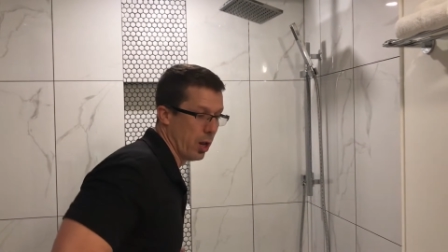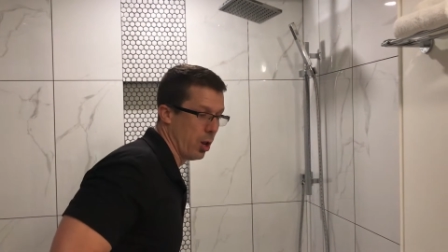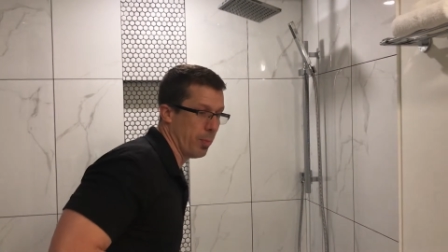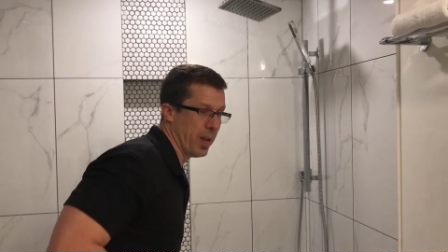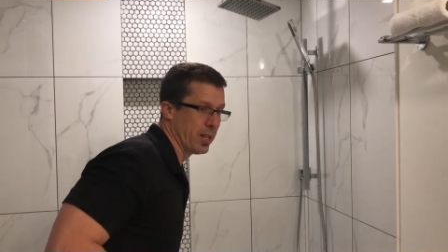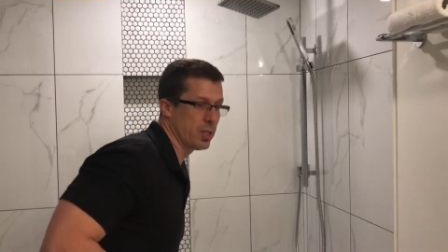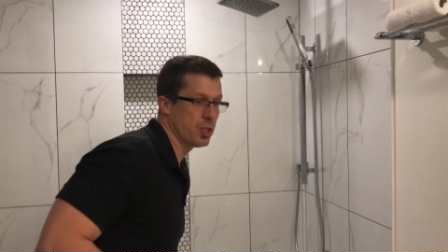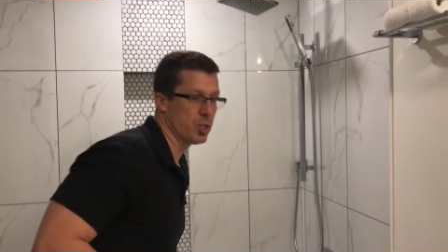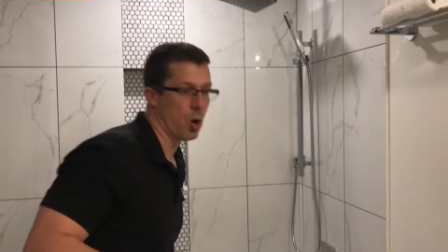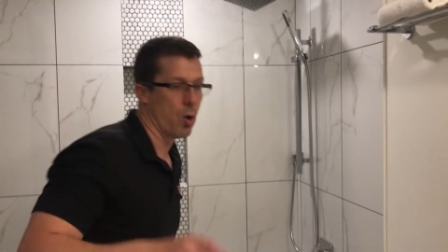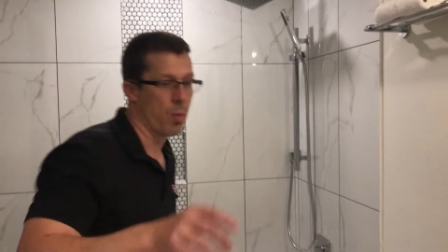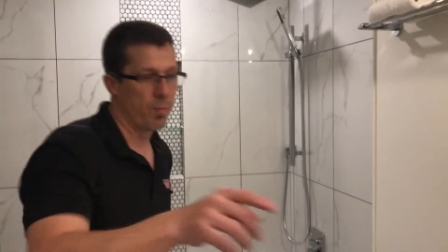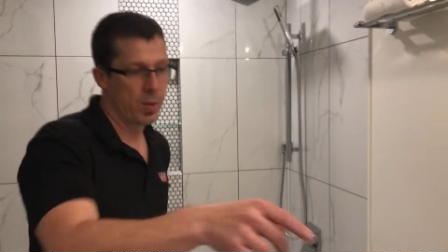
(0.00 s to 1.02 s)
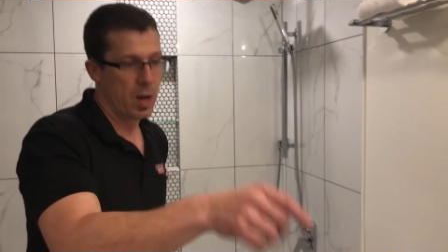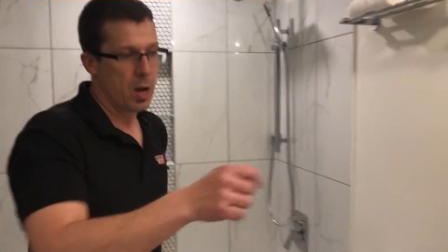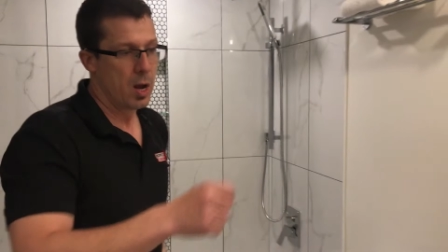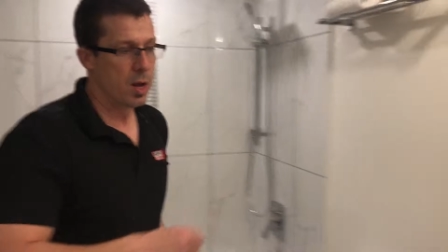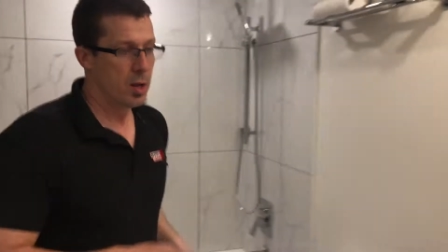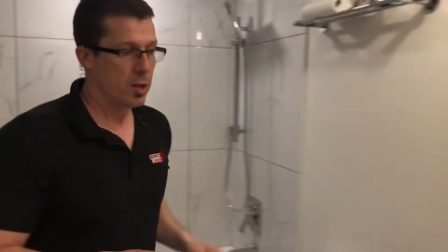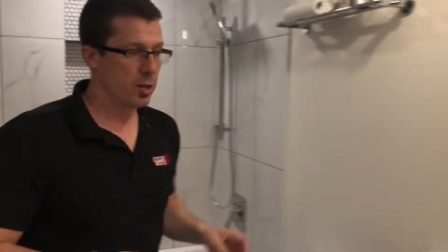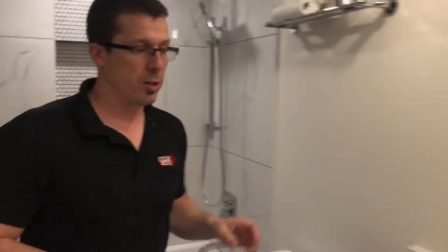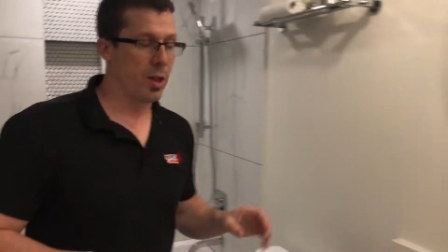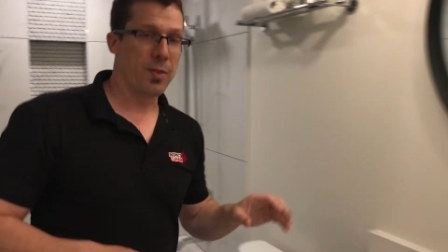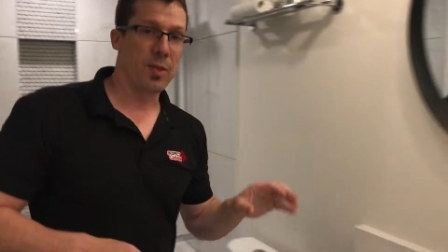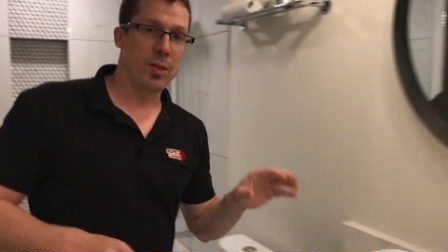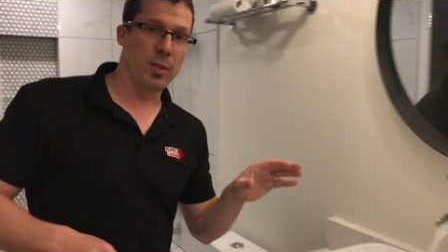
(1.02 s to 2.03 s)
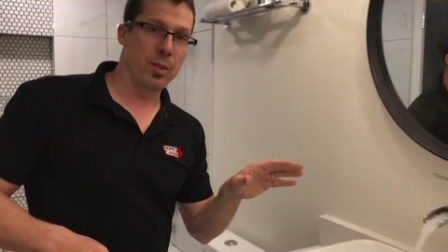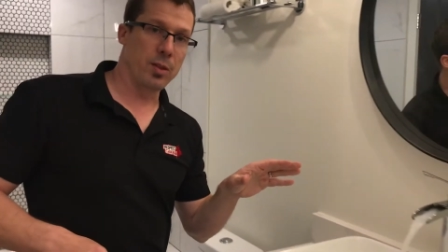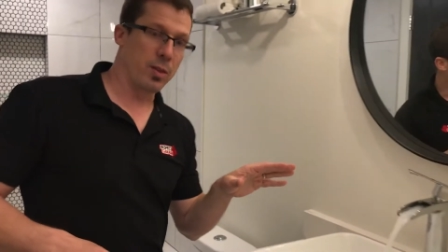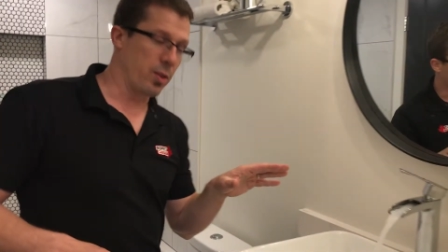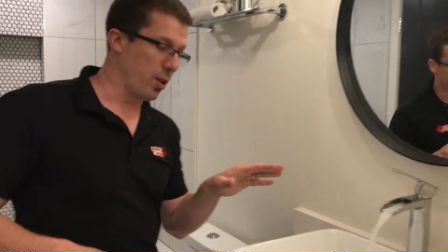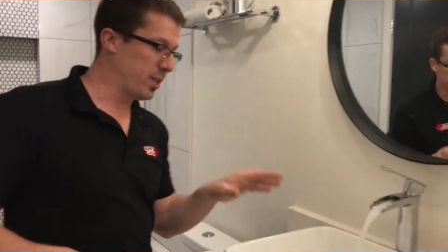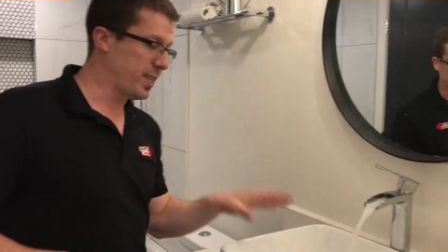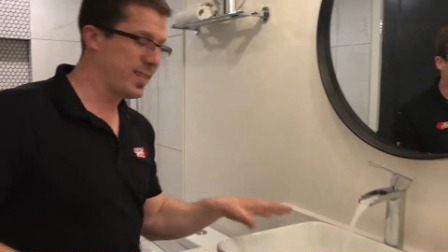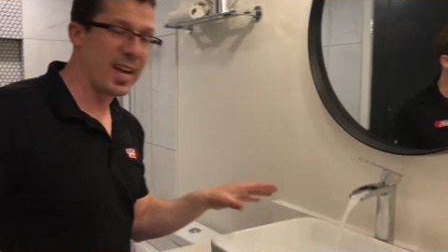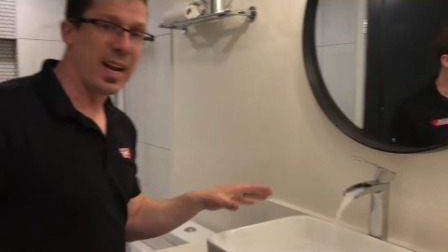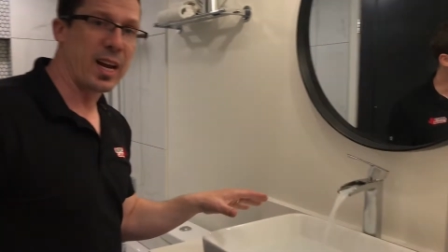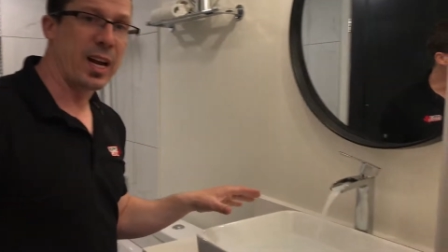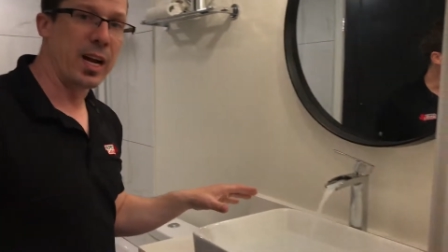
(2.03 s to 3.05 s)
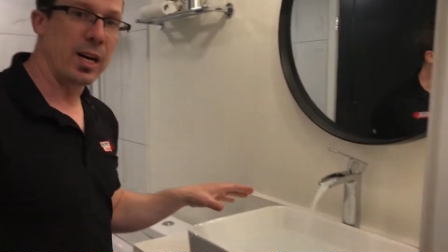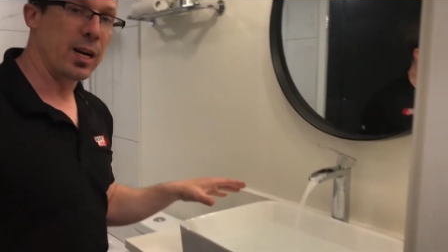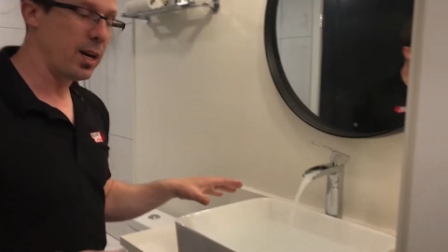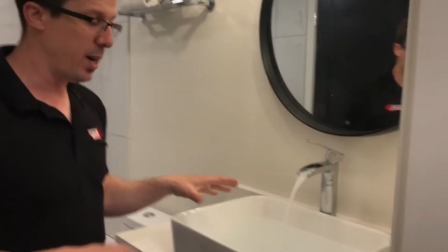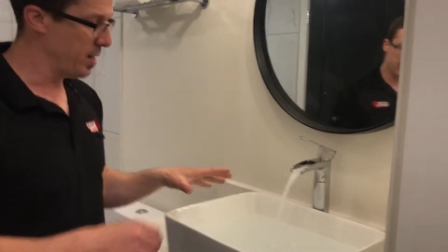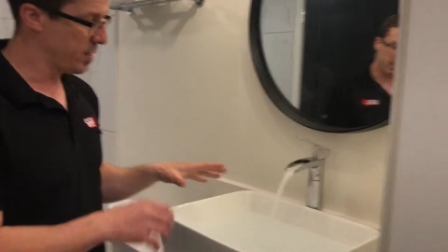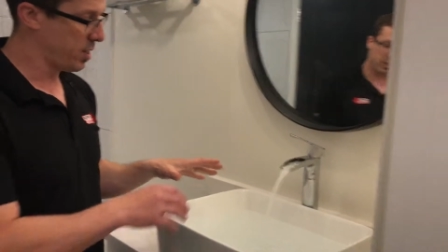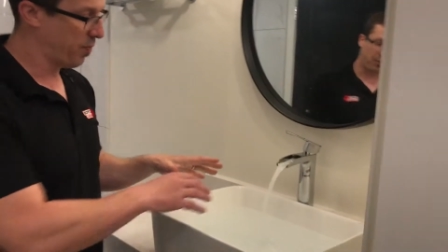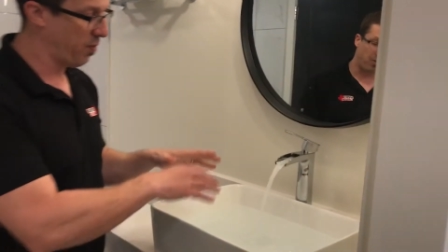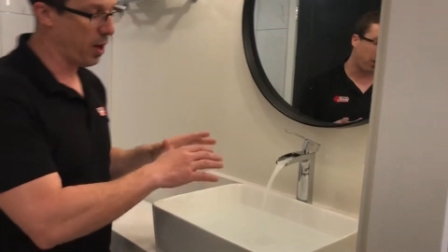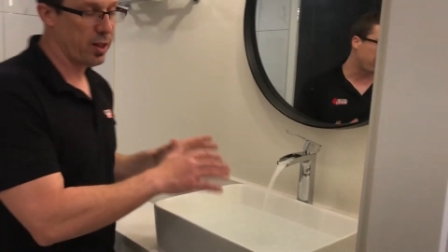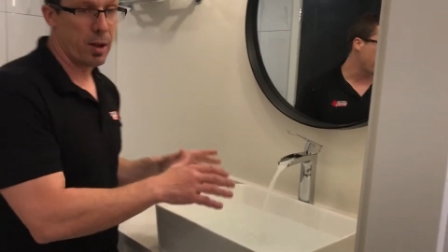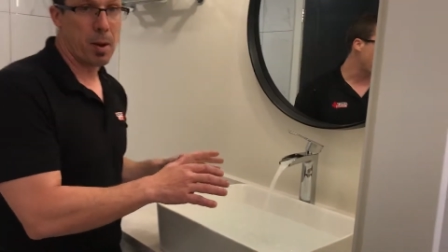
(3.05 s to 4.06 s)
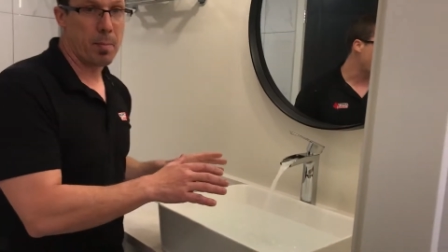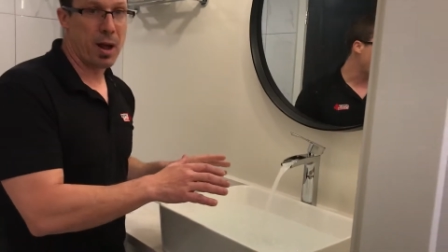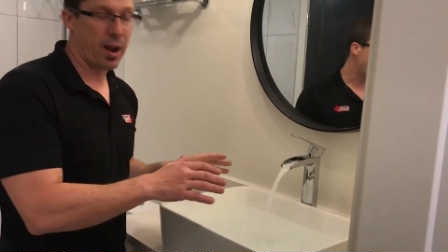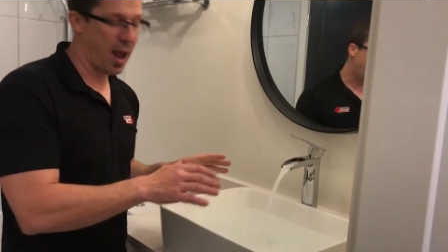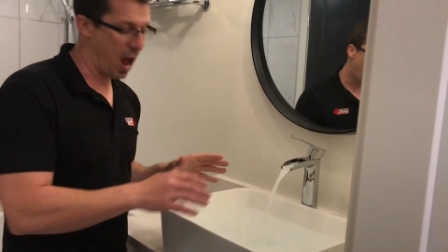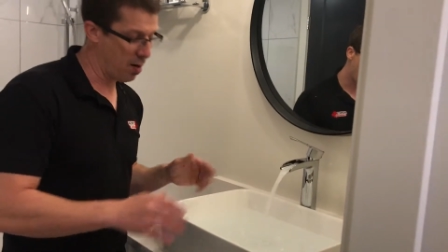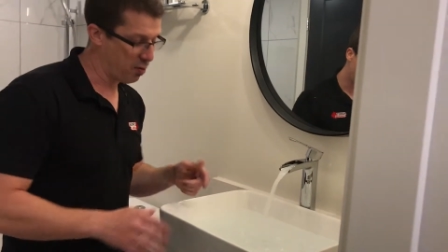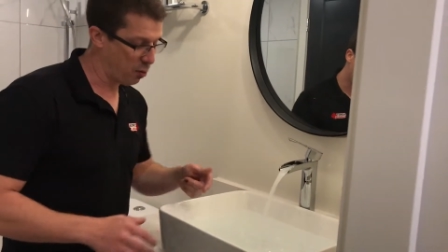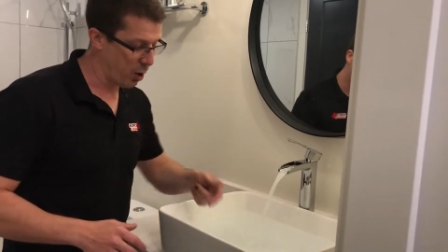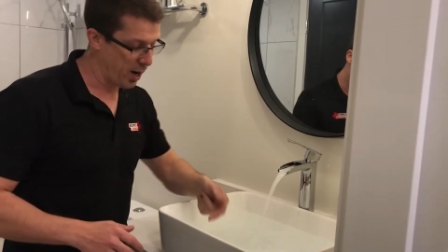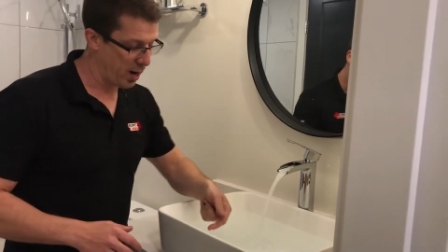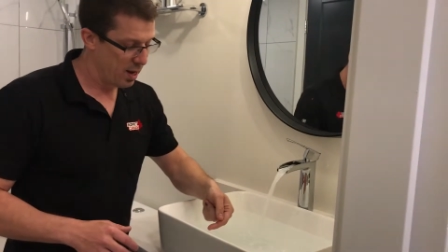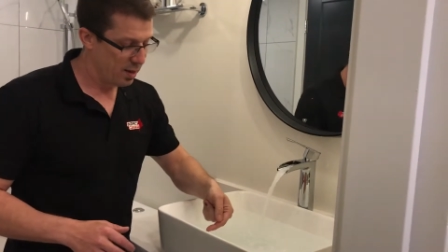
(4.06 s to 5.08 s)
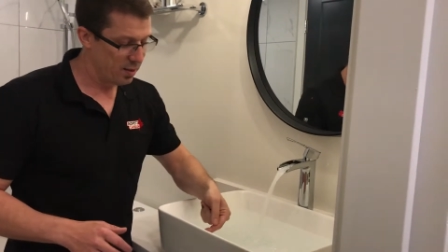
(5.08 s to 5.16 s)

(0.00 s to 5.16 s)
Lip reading: a little bit. So the sink here is filled up about halfway.